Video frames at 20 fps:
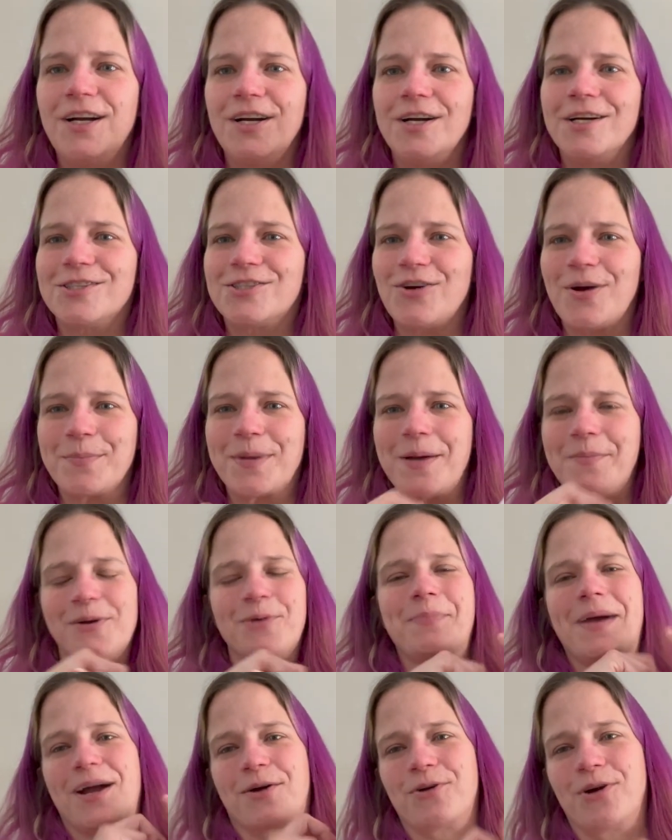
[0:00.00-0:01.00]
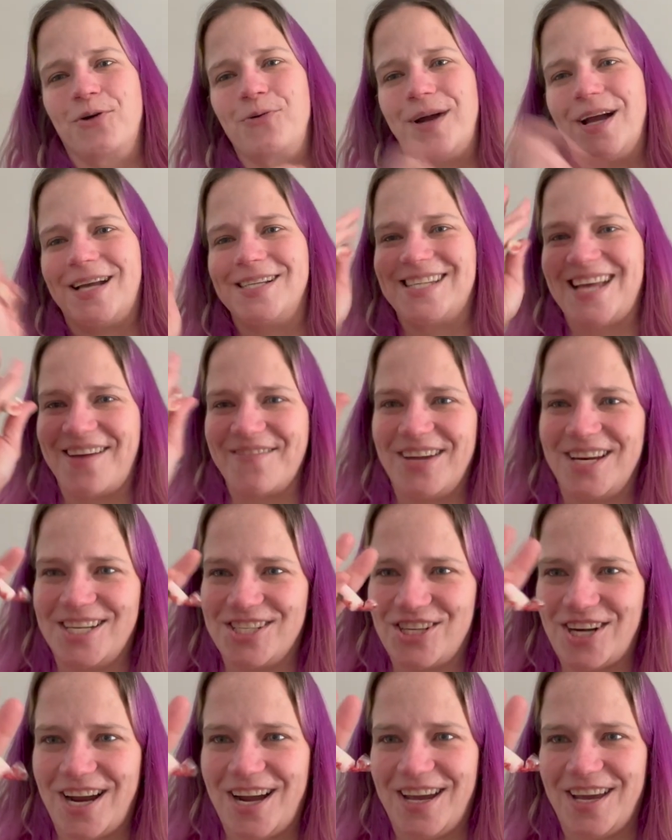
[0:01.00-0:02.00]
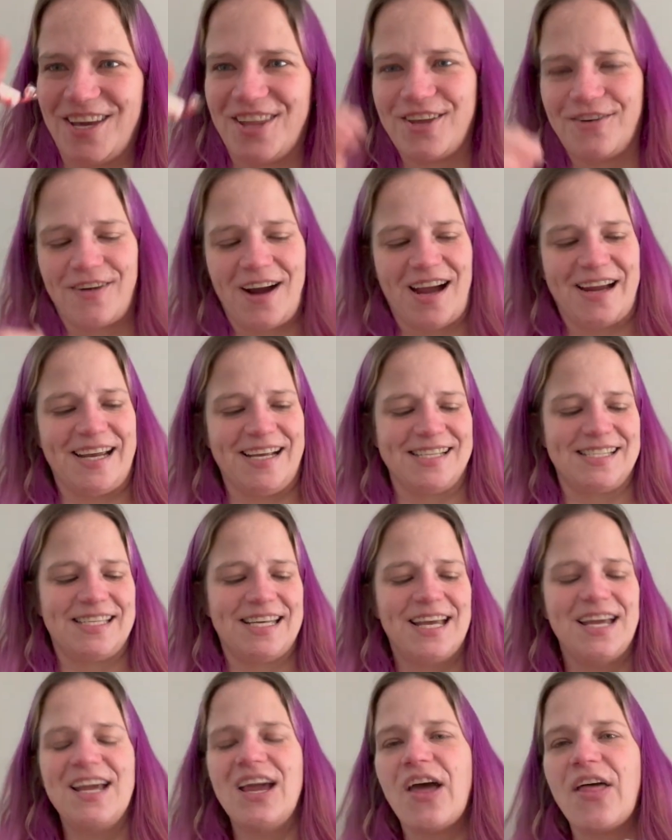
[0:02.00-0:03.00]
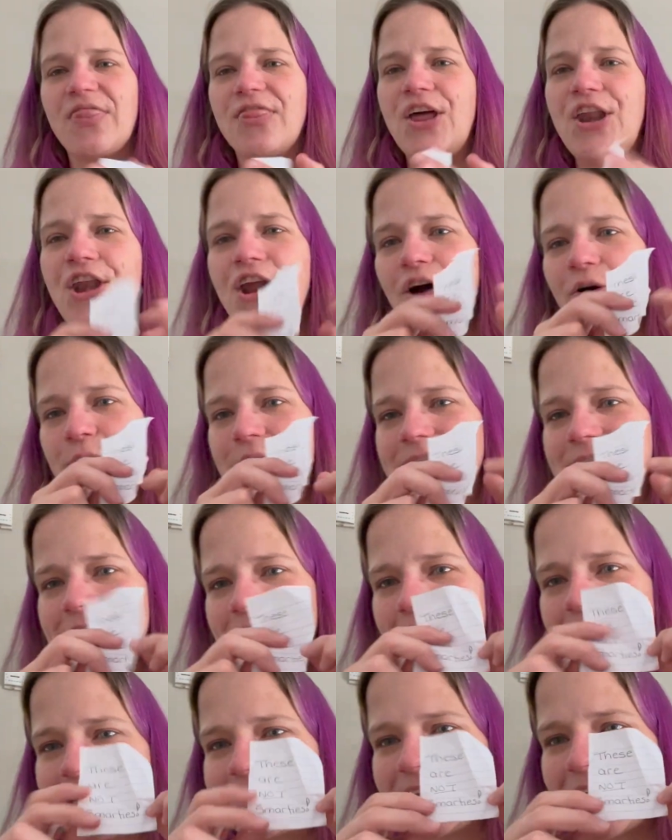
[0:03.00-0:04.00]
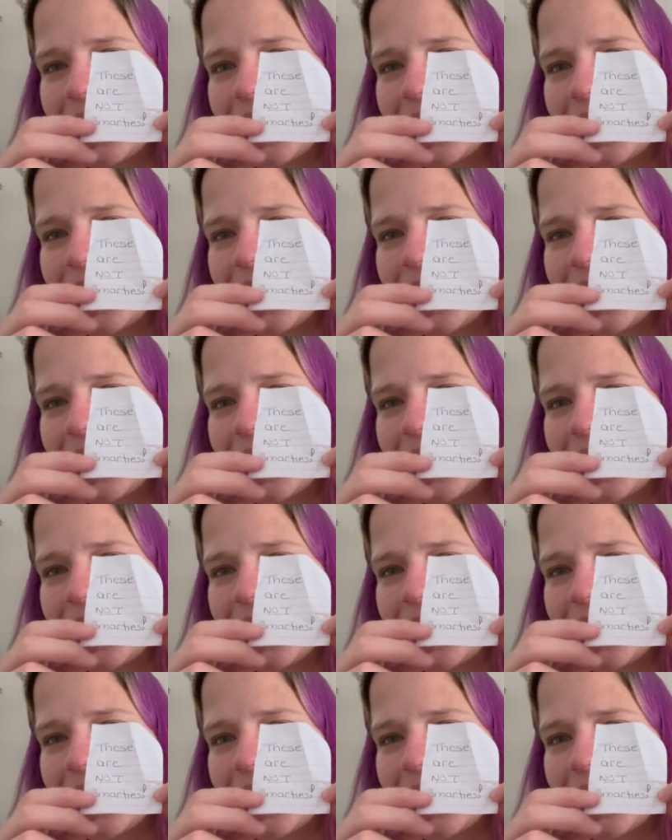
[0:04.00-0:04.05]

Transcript: So I'm coming back real quick because I'm going to try the Rockets. The note says,